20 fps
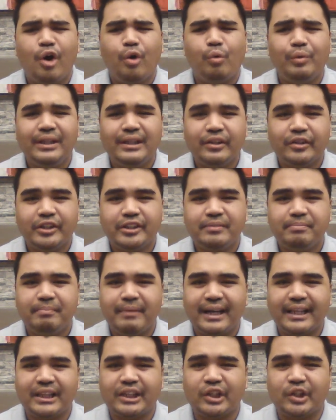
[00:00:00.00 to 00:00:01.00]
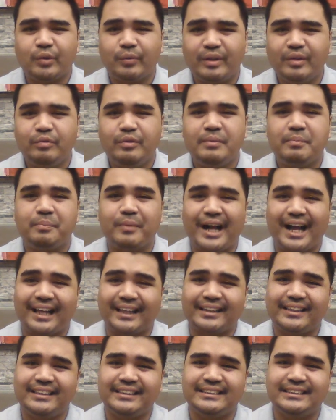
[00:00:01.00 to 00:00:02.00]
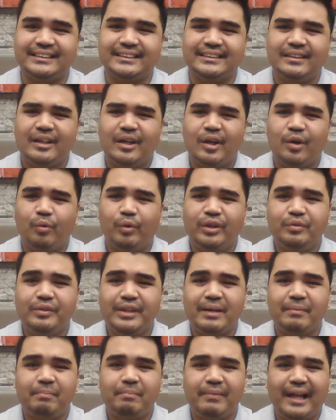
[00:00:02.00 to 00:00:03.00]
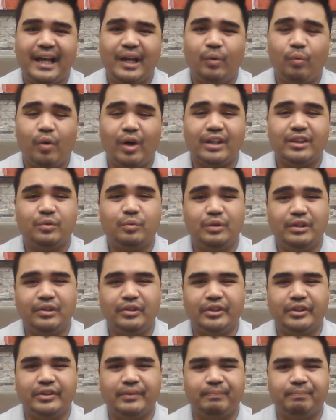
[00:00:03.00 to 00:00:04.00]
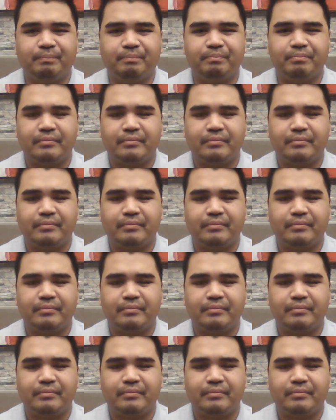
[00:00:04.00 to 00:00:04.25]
We learn better when we practice, when we apply what we learn.